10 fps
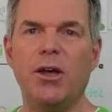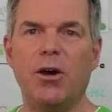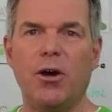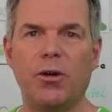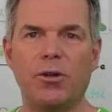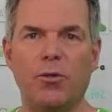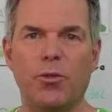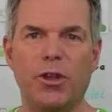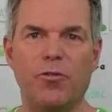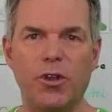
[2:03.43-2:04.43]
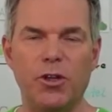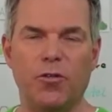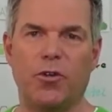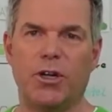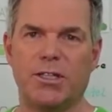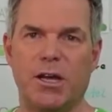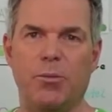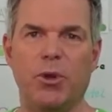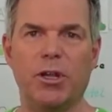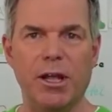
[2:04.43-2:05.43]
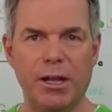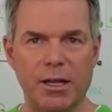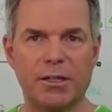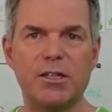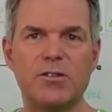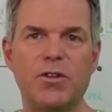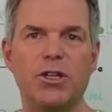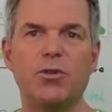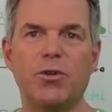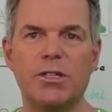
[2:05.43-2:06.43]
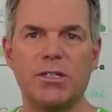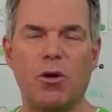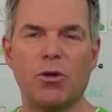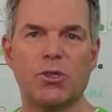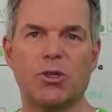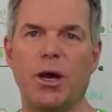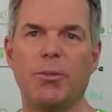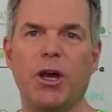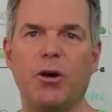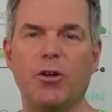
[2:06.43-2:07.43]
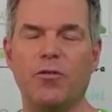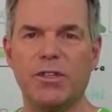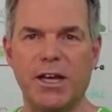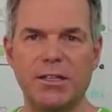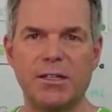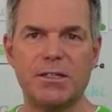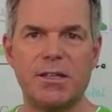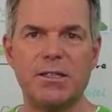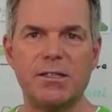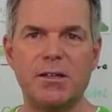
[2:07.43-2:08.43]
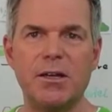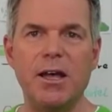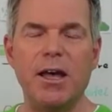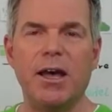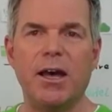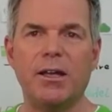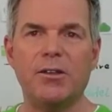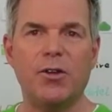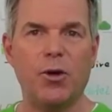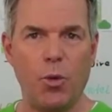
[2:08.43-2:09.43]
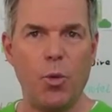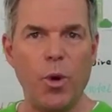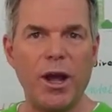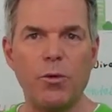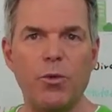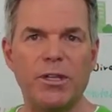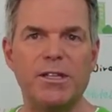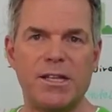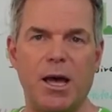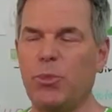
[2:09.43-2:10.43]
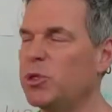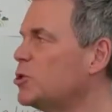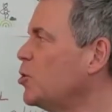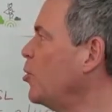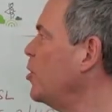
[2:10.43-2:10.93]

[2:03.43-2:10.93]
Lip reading: with a video, for example. Like this video is also coming out of a data center. And why will this happen? So